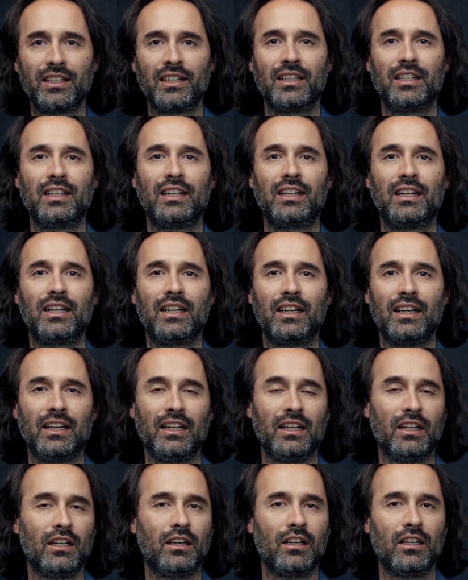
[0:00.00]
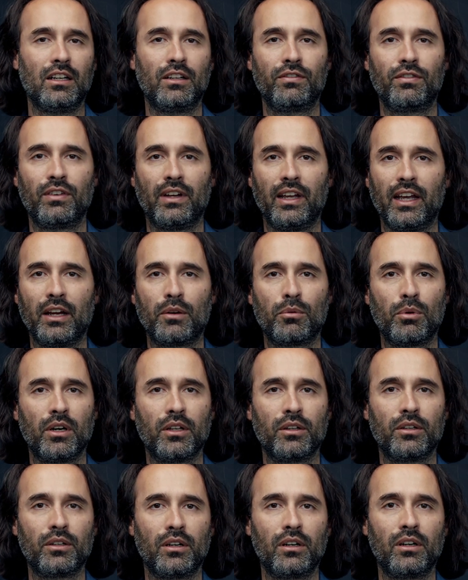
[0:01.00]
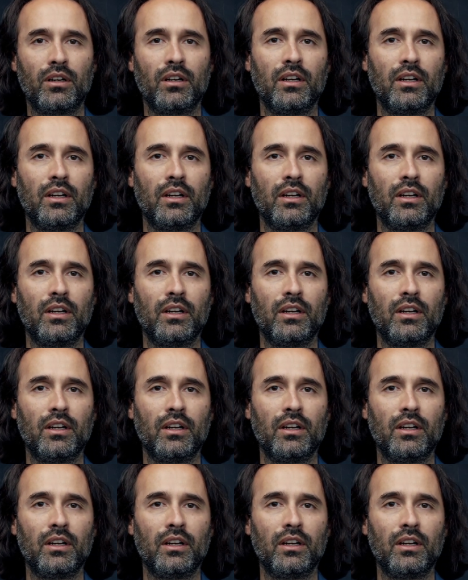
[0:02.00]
Uh, I love Ecuador.